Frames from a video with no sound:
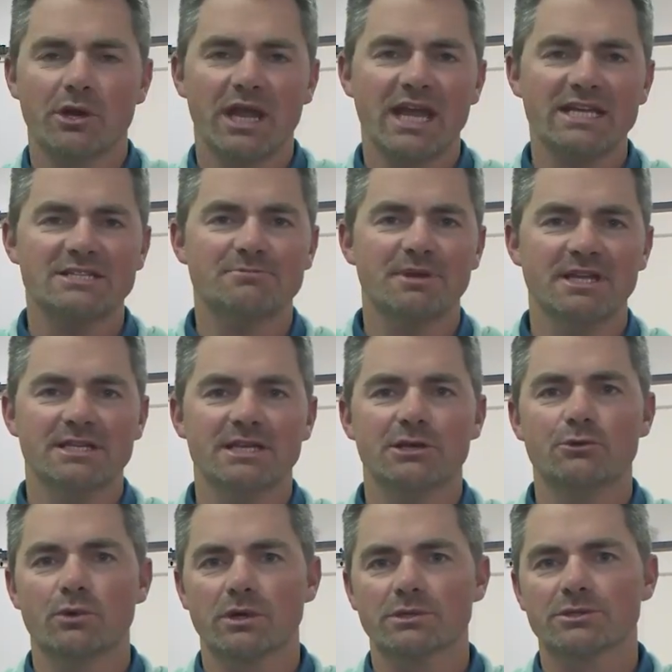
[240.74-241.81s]
to
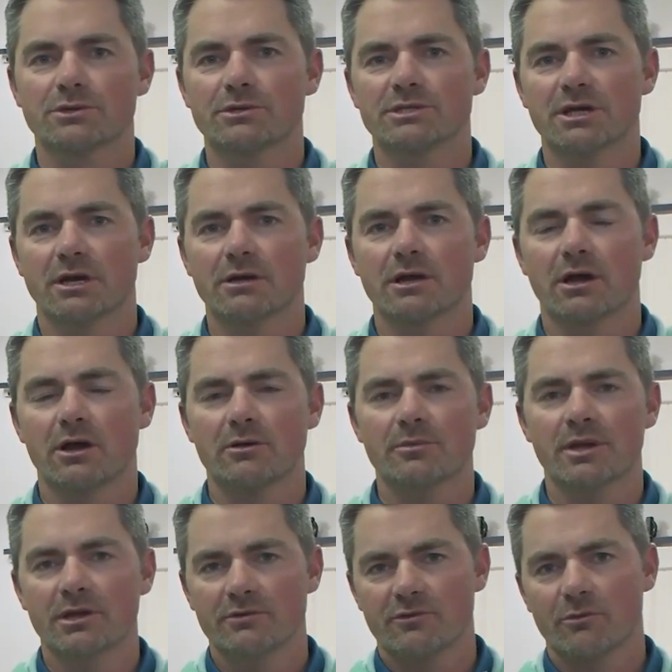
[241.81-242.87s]
sbdrealtor.com
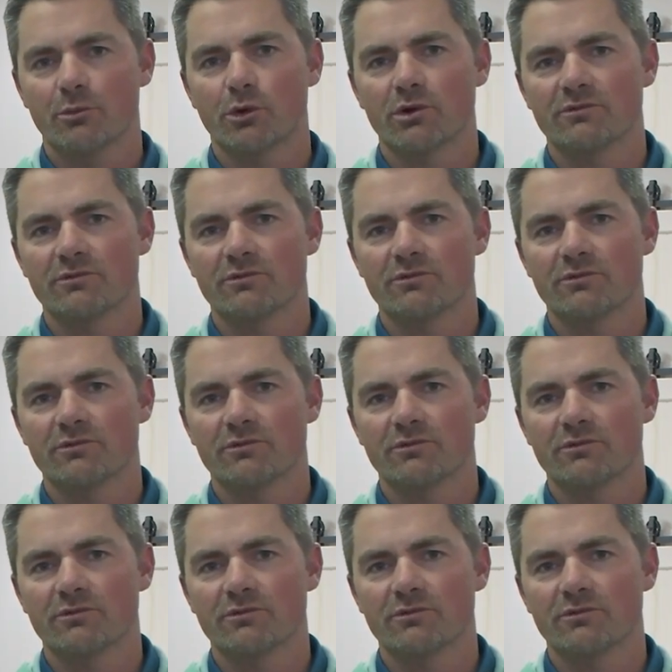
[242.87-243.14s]
for more